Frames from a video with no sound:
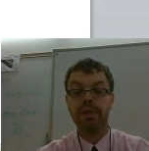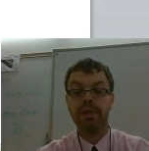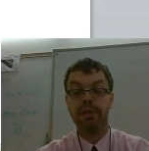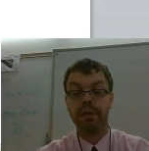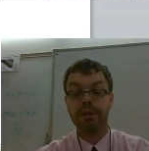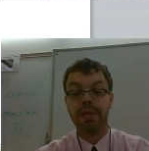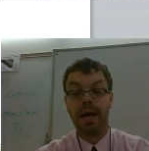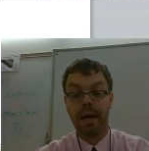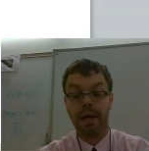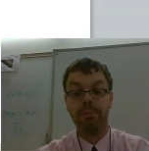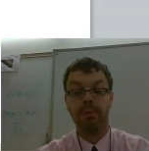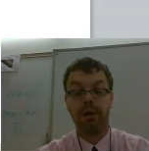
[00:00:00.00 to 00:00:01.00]
in the
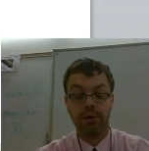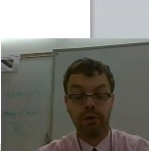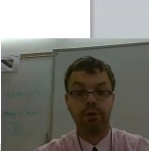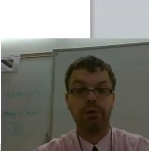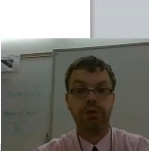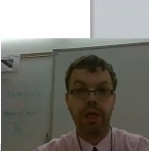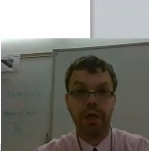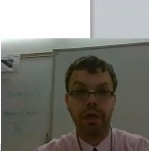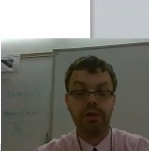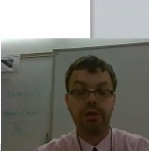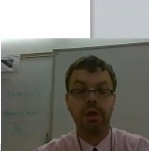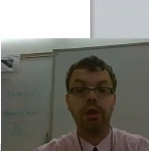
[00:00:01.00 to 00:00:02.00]
time of the
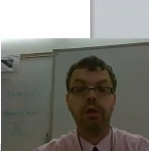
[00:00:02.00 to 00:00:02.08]
Crusades.